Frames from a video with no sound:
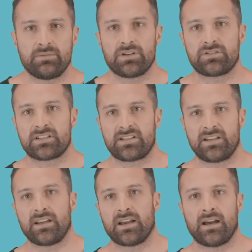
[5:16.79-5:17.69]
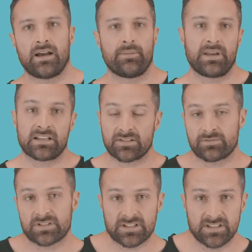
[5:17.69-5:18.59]
We usually see uh,
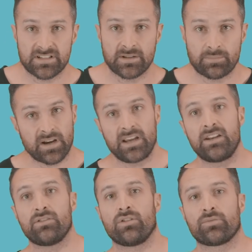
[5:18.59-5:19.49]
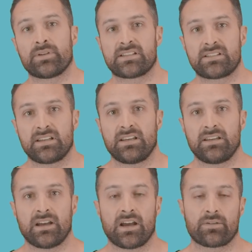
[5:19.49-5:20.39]
insulin resistance in the brain, or we
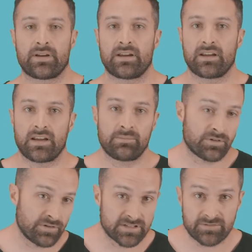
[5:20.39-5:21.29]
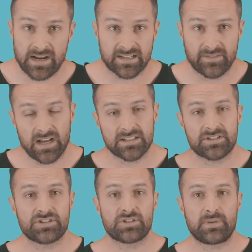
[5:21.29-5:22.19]
see uh, re increased reactive
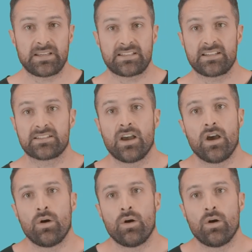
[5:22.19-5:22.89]
oxygen species.